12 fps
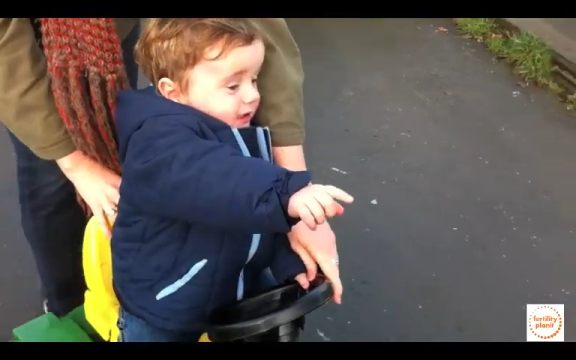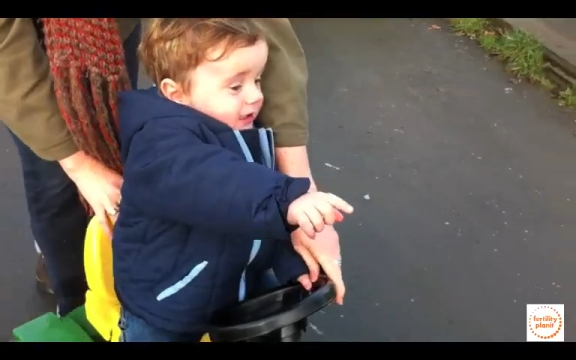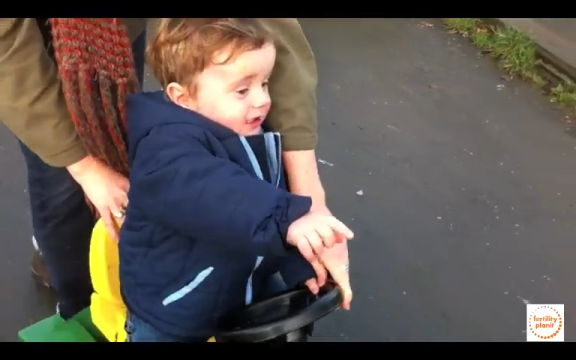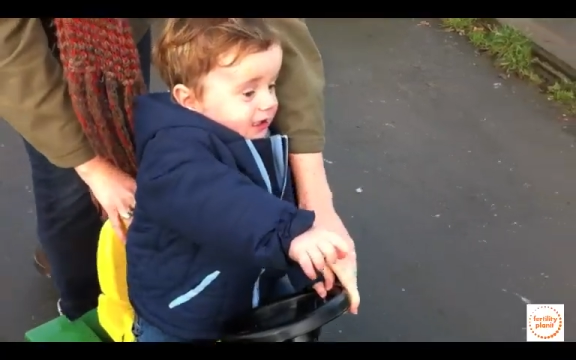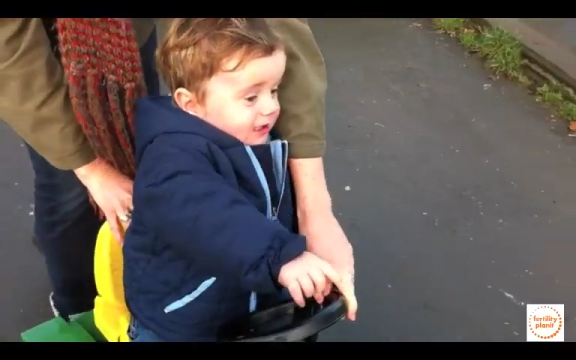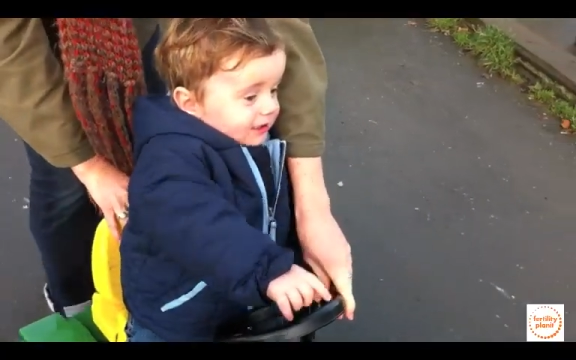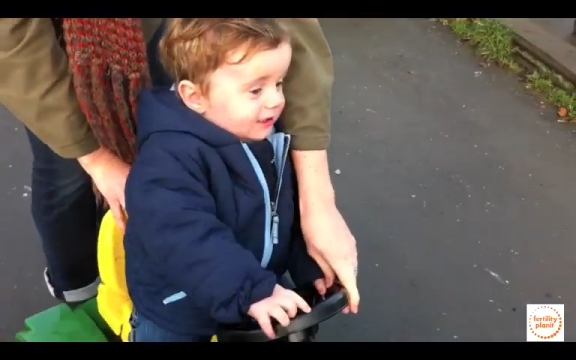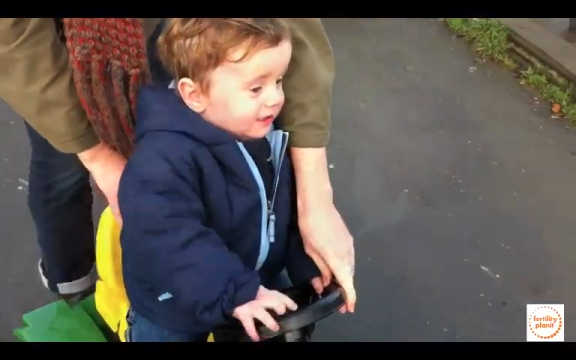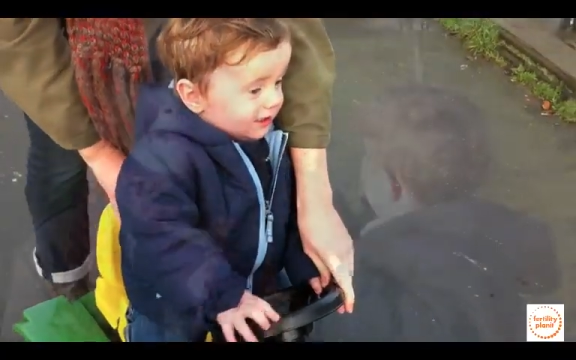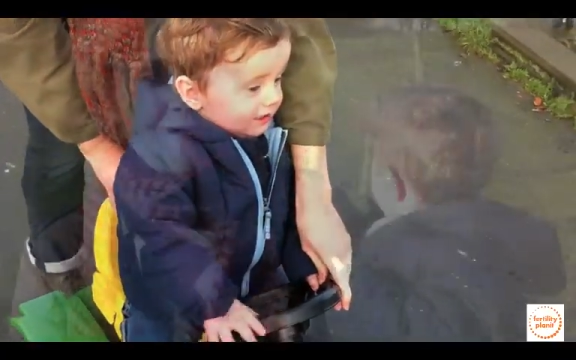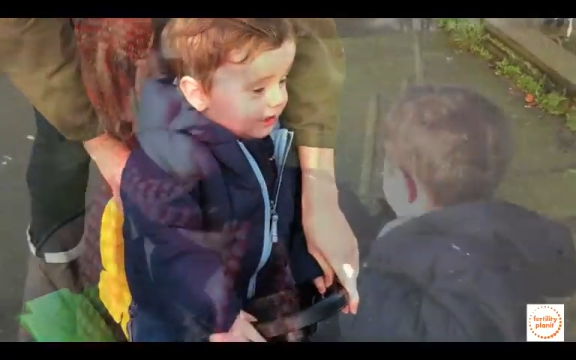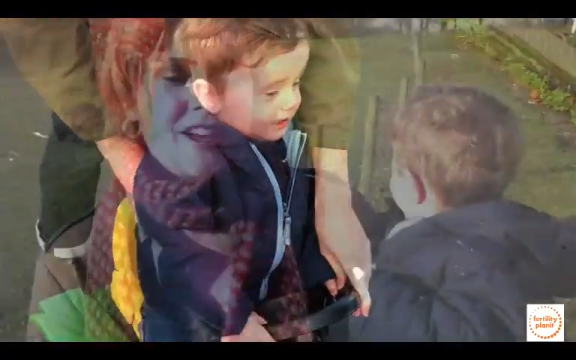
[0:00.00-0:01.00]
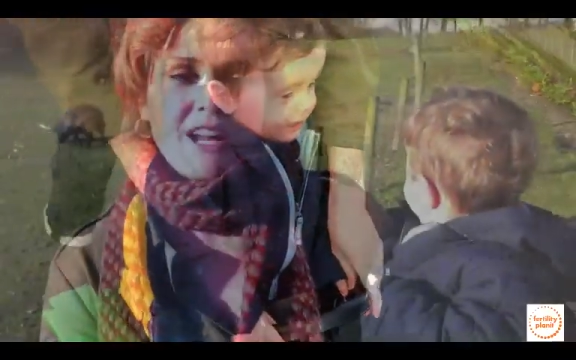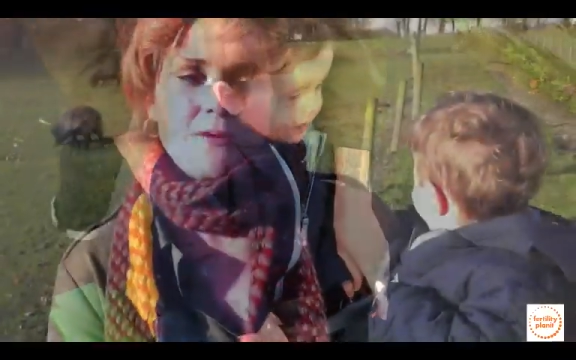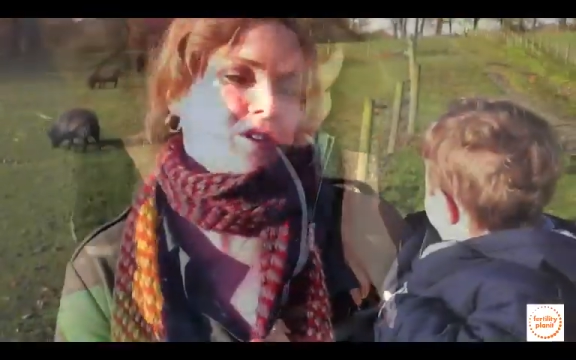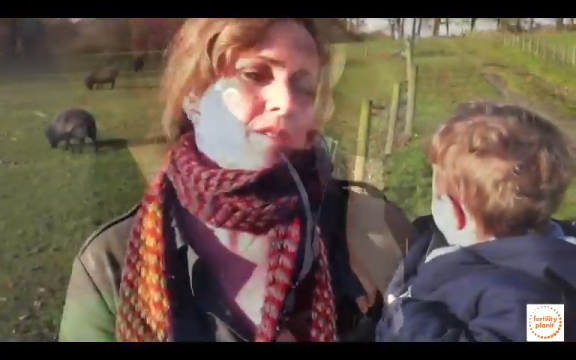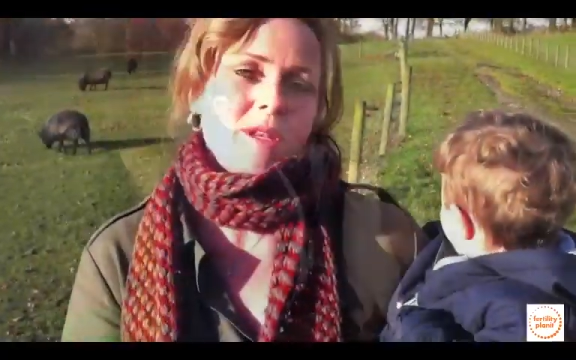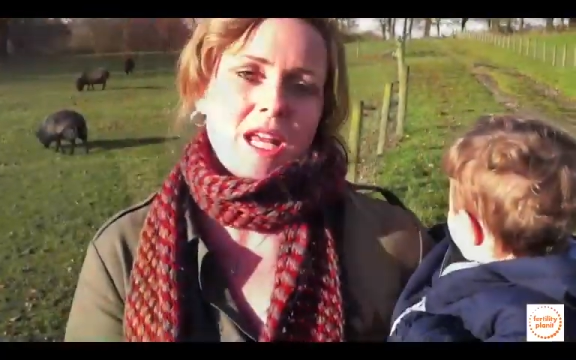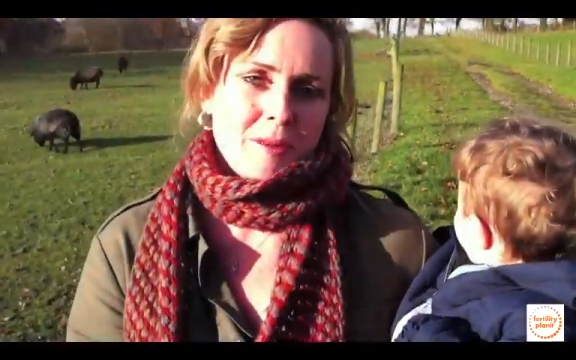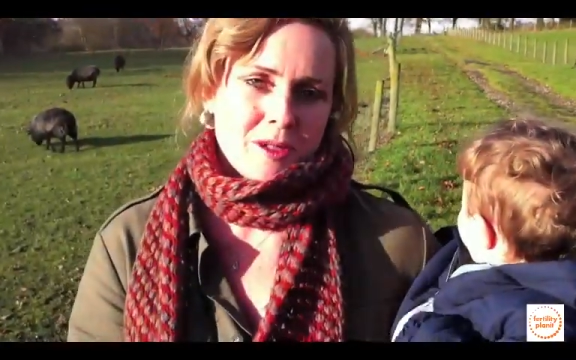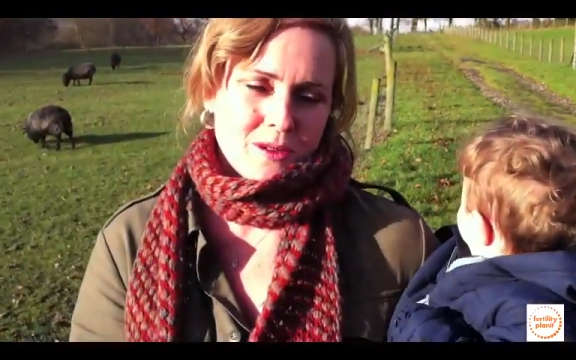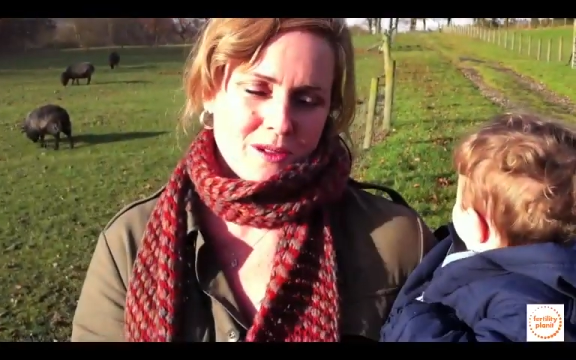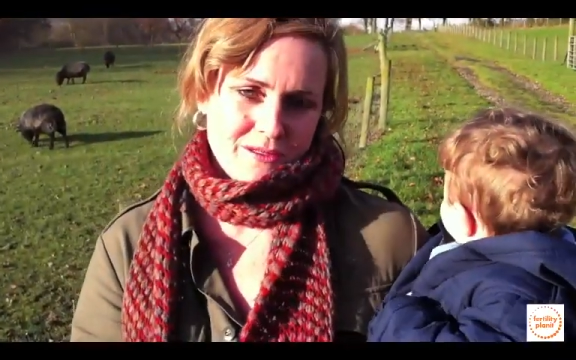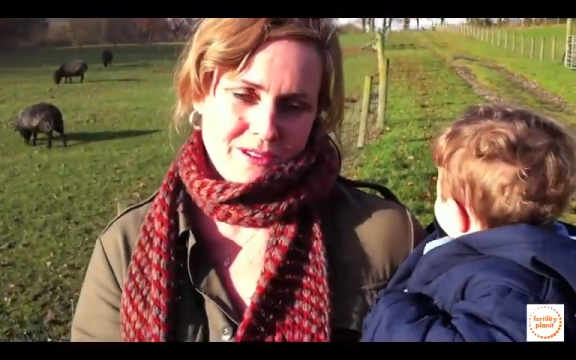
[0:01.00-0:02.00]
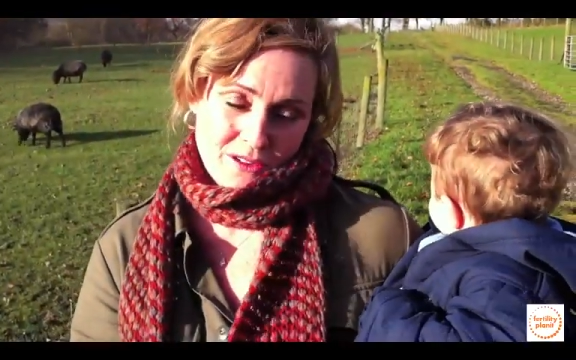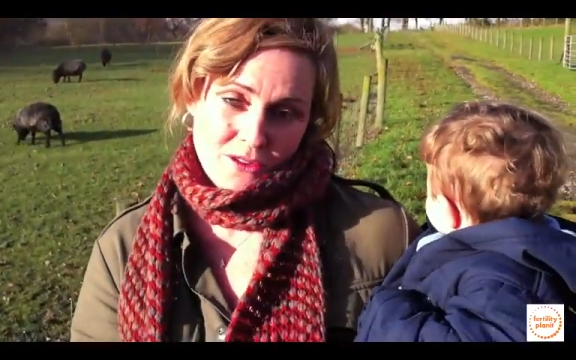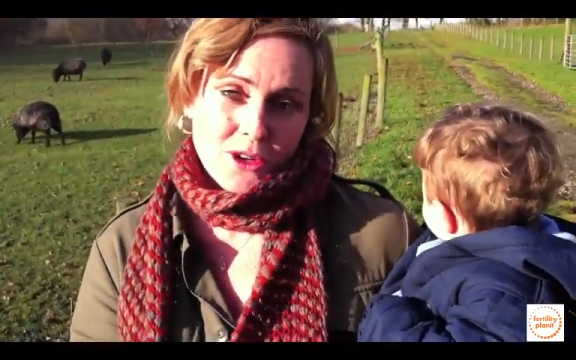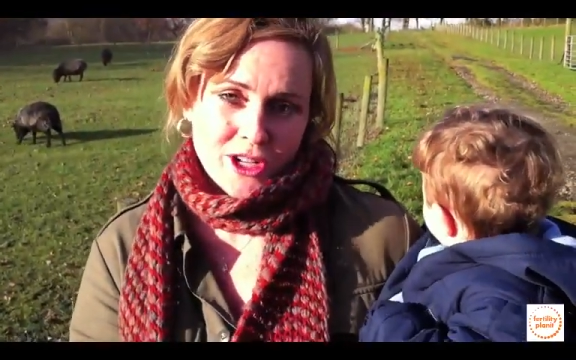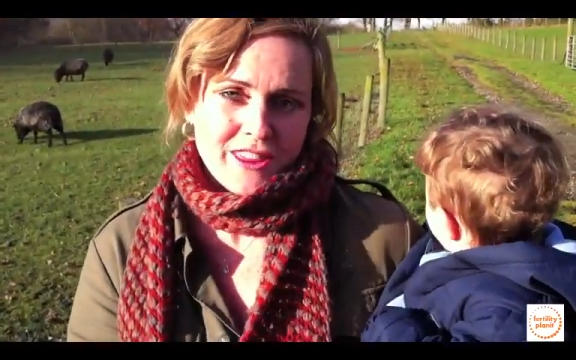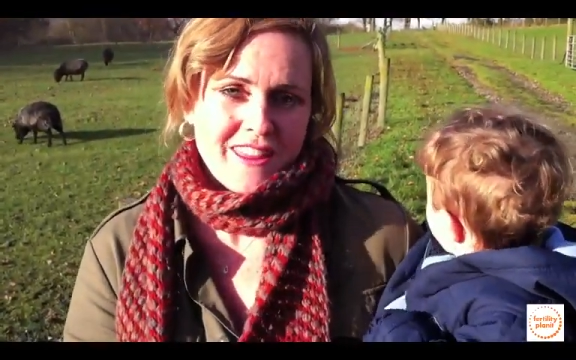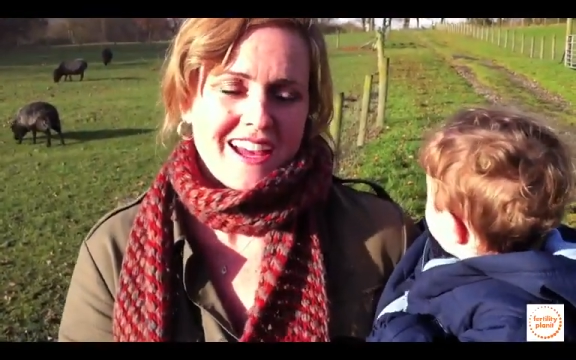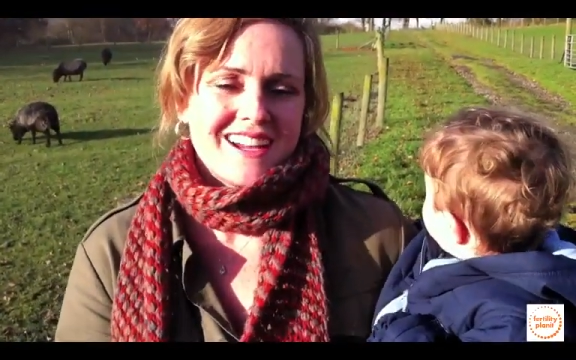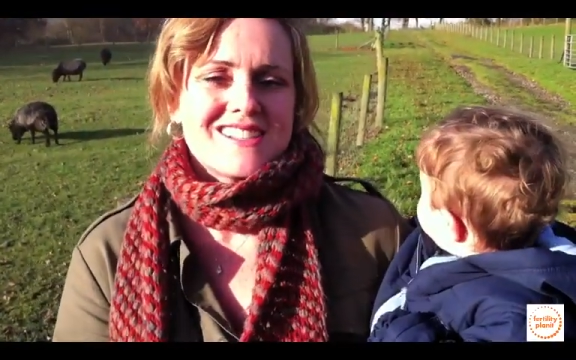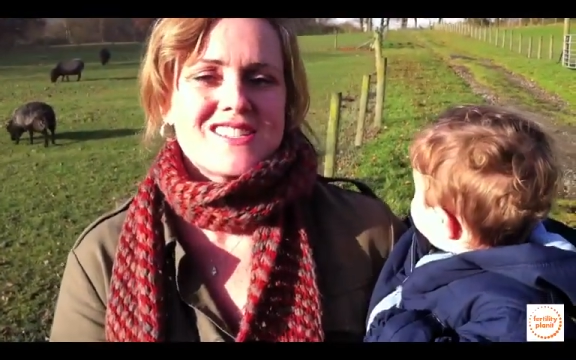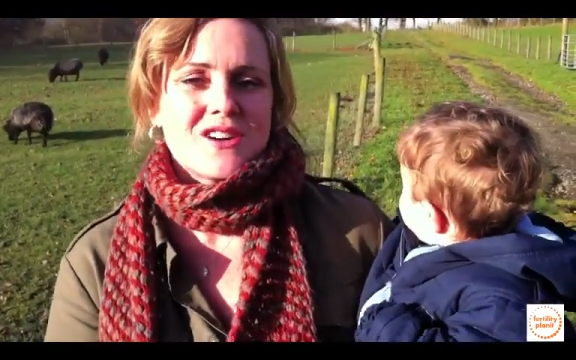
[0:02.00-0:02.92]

for me, except for that I wouldn't have been able to have afforded that.